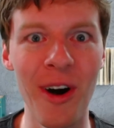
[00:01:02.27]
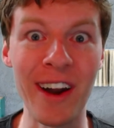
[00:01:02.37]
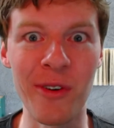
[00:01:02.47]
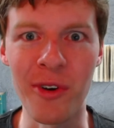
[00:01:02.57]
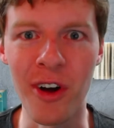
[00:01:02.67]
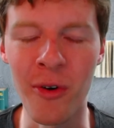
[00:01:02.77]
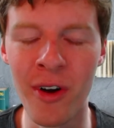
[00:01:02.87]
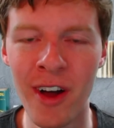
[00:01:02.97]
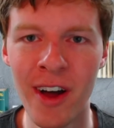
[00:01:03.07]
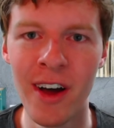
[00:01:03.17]
I don't know.
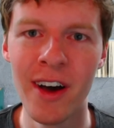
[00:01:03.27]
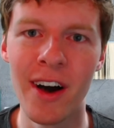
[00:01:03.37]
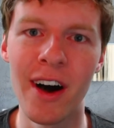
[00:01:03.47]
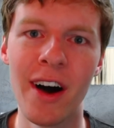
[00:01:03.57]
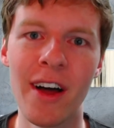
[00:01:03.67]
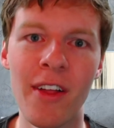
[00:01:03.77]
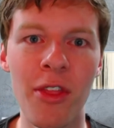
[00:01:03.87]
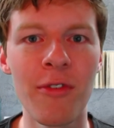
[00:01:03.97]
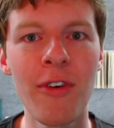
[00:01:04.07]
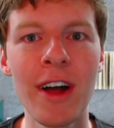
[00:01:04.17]

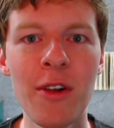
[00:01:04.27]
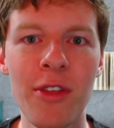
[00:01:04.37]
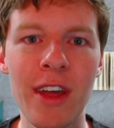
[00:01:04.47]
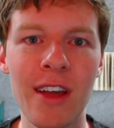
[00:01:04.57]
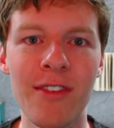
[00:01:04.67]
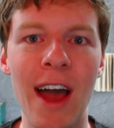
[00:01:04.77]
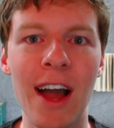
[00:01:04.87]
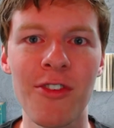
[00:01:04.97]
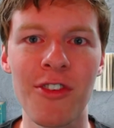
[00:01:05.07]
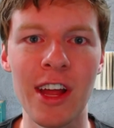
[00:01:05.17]
And the final thing is
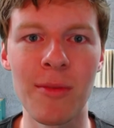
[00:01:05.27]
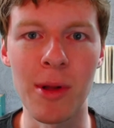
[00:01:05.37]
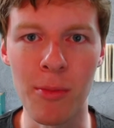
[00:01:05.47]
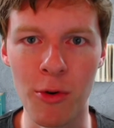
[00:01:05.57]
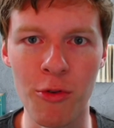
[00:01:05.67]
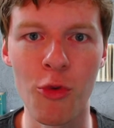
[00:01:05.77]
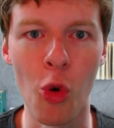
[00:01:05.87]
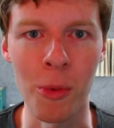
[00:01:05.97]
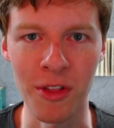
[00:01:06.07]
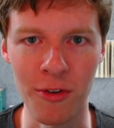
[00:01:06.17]
actually going to be
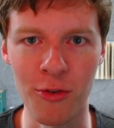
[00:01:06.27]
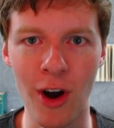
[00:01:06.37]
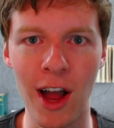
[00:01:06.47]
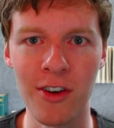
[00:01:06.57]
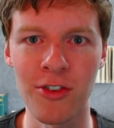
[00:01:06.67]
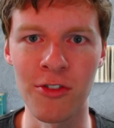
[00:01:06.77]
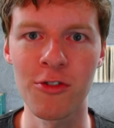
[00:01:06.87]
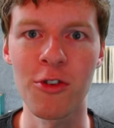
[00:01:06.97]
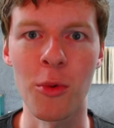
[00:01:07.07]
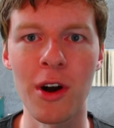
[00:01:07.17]
performing the
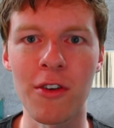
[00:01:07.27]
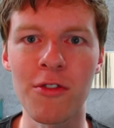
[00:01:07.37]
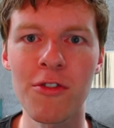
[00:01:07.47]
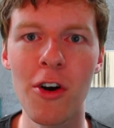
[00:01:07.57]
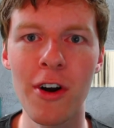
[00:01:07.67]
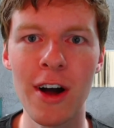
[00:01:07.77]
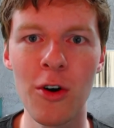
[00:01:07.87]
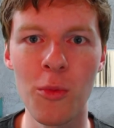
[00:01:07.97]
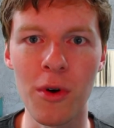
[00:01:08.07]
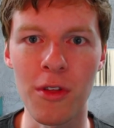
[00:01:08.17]
fractions. So we're going to start
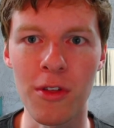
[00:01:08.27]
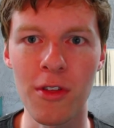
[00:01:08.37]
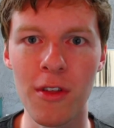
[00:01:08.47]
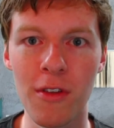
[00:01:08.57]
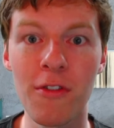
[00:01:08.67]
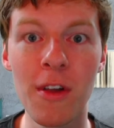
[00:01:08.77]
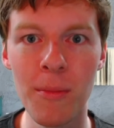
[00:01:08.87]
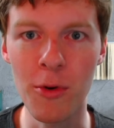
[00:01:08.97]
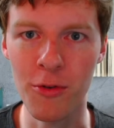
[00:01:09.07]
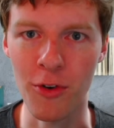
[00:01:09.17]
out with
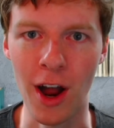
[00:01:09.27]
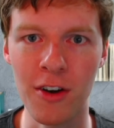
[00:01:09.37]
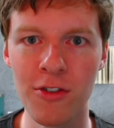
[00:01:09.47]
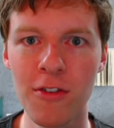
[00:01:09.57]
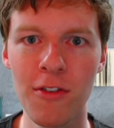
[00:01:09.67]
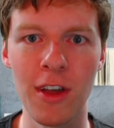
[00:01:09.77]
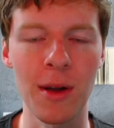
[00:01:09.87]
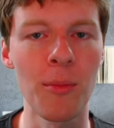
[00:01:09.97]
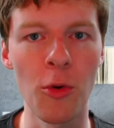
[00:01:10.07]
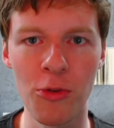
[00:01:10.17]
simple fractions
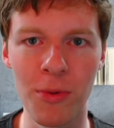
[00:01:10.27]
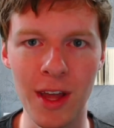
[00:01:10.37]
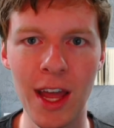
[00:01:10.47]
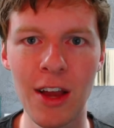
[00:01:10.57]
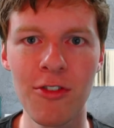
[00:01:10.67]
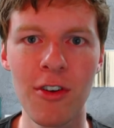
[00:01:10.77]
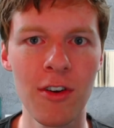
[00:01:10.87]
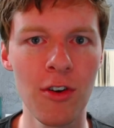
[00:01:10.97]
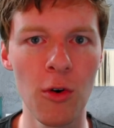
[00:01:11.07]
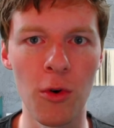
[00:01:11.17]
like
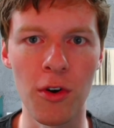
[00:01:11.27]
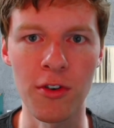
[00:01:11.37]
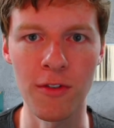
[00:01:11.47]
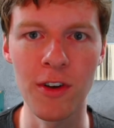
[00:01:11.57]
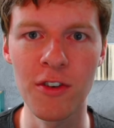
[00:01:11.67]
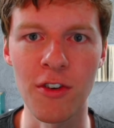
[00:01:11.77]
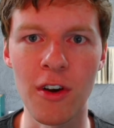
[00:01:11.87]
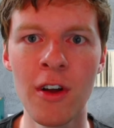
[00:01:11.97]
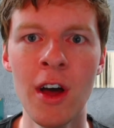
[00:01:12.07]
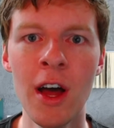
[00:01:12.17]
multiplication or
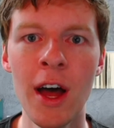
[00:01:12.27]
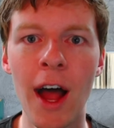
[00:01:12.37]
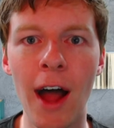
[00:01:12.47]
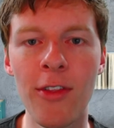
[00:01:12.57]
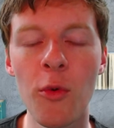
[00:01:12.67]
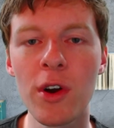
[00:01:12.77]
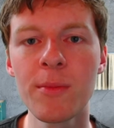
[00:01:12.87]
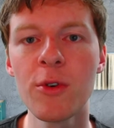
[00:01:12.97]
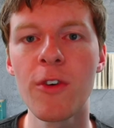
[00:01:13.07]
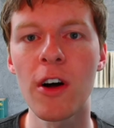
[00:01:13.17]
division, and then we're
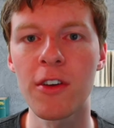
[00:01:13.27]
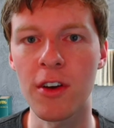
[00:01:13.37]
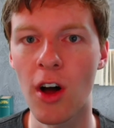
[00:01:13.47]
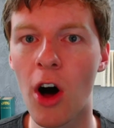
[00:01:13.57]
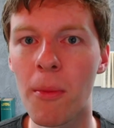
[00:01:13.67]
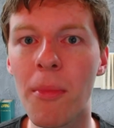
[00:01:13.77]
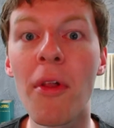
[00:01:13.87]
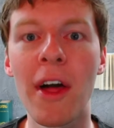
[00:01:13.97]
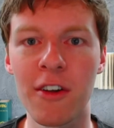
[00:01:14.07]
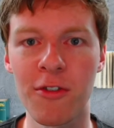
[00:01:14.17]
going to move on to
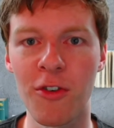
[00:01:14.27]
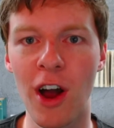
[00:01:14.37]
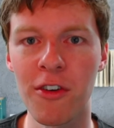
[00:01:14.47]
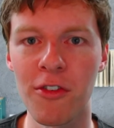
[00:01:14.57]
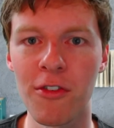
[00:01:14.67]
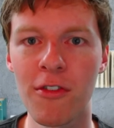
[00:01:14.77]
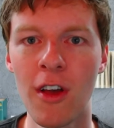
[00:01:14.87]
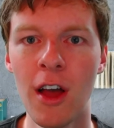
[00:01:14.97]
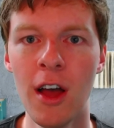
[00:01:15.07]
complex fractions.